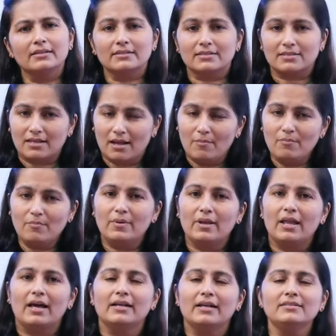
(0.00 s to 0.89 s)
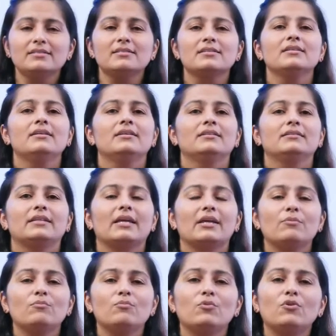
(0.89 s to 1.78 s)
Some plants,
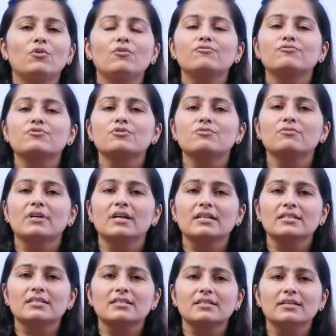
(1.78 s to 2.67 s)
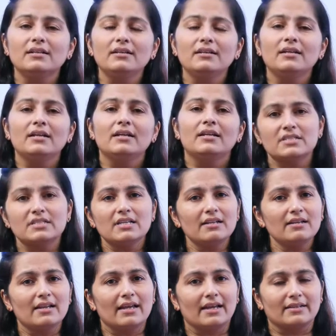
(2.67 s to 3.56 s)
they move towards the
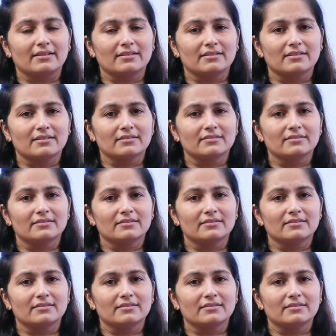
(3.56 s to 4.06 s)
sunlight.